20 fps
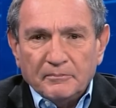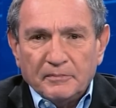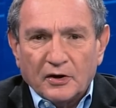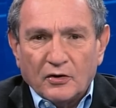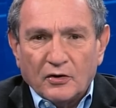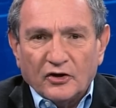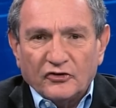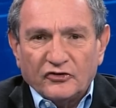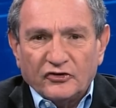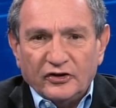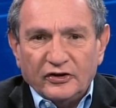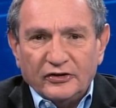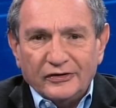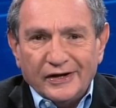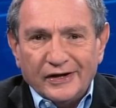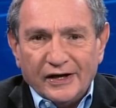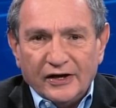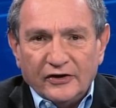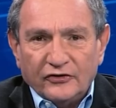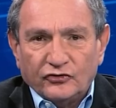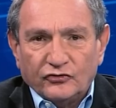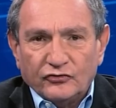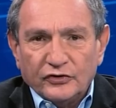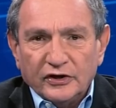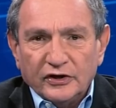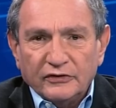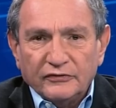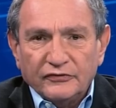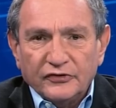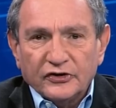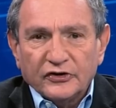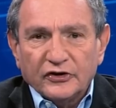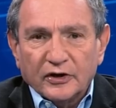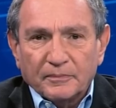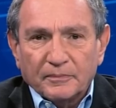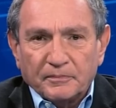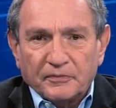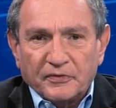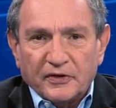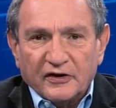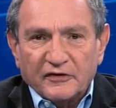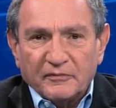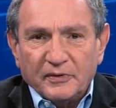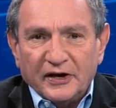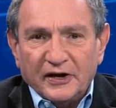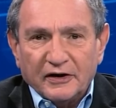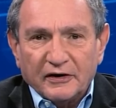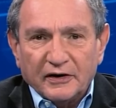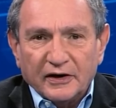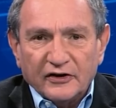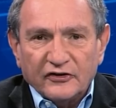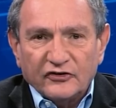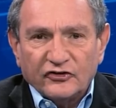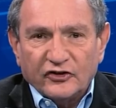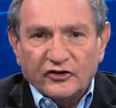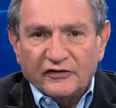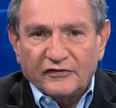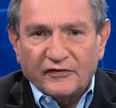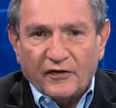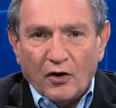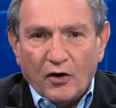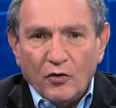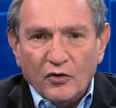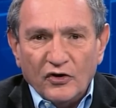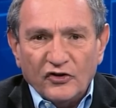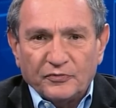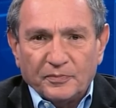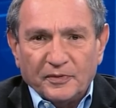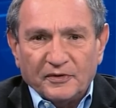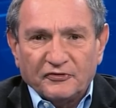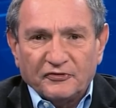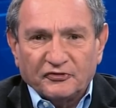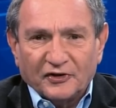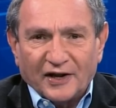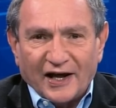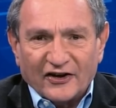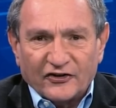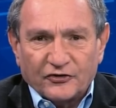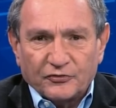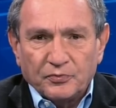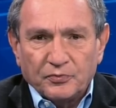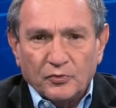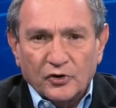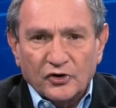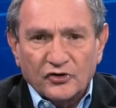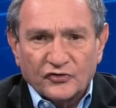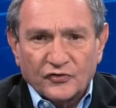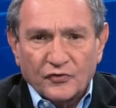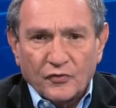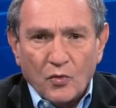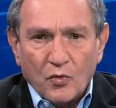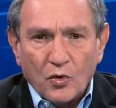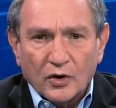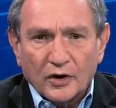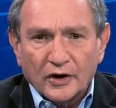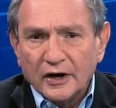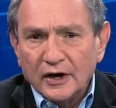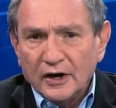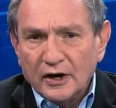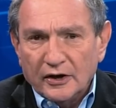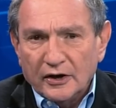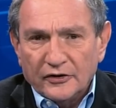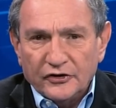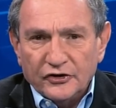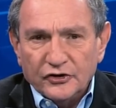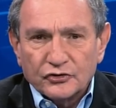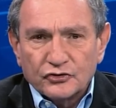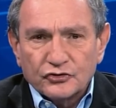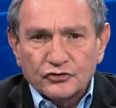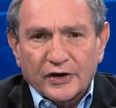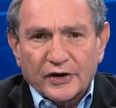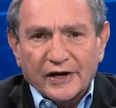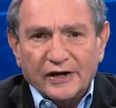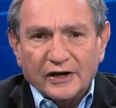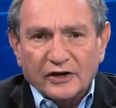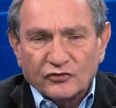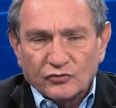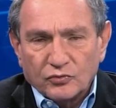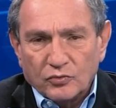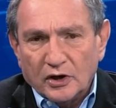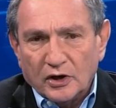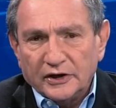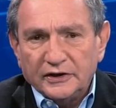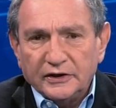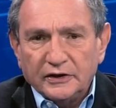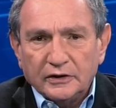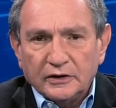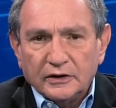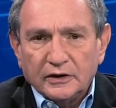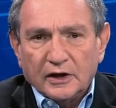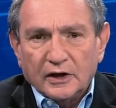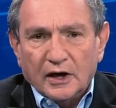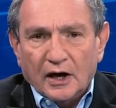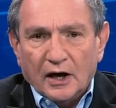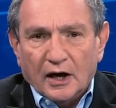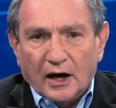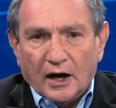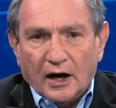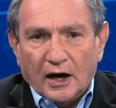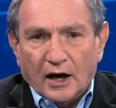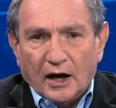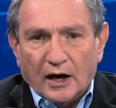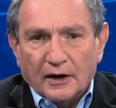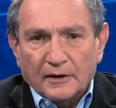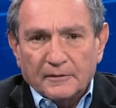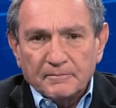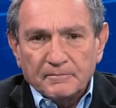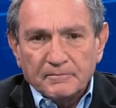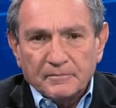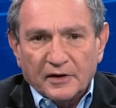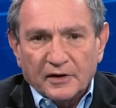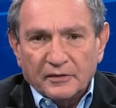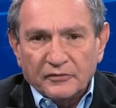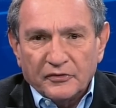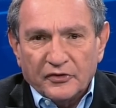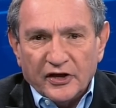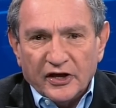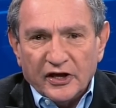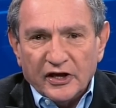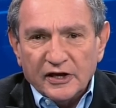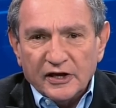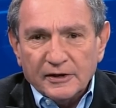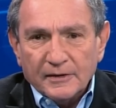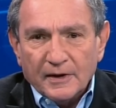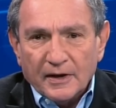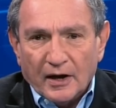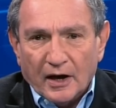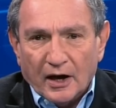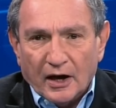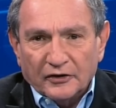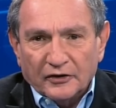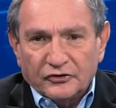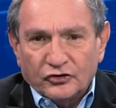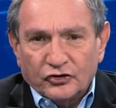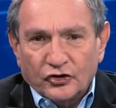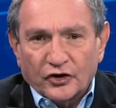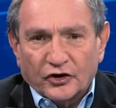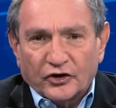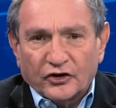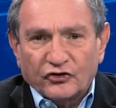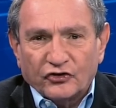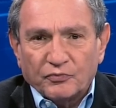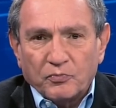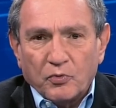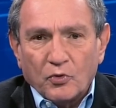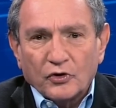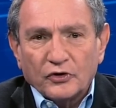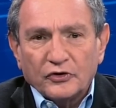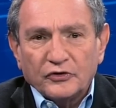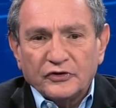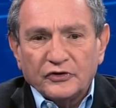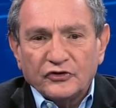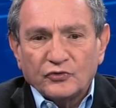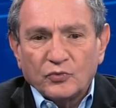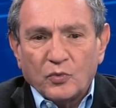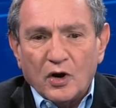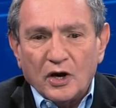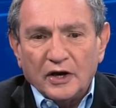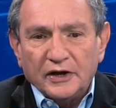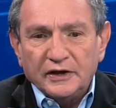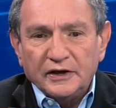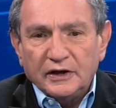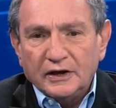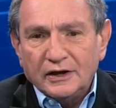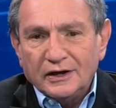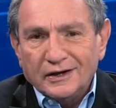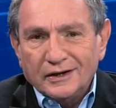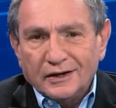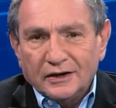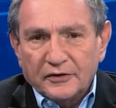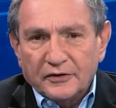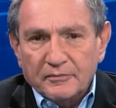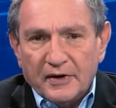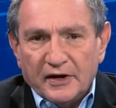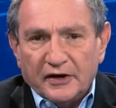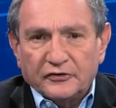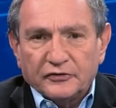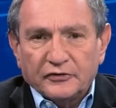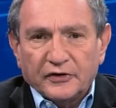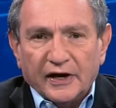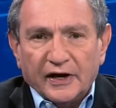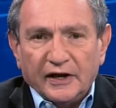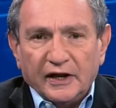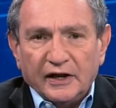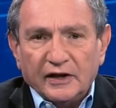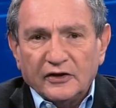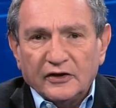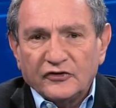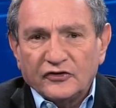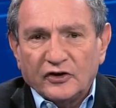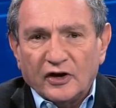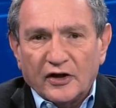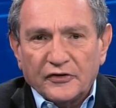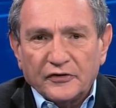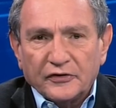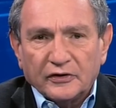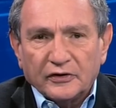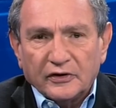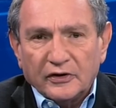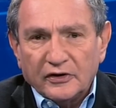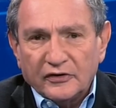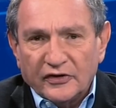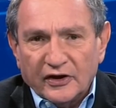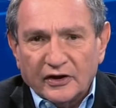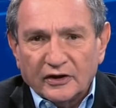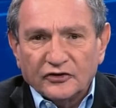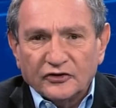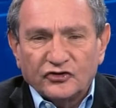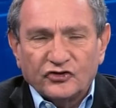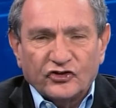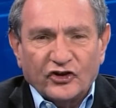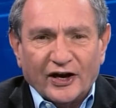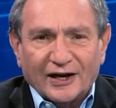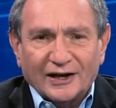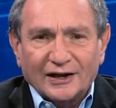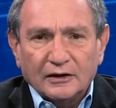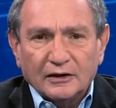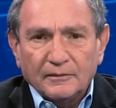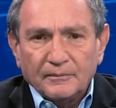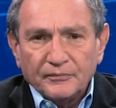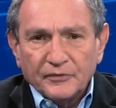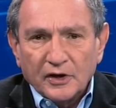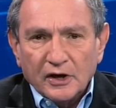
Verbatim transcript: Because in the history of Europe, there have been areas that have always been flashpoints for war. The Ukraine is one, uh, the uh, Turkish border is one, the Mediterranean is another, the English Channel.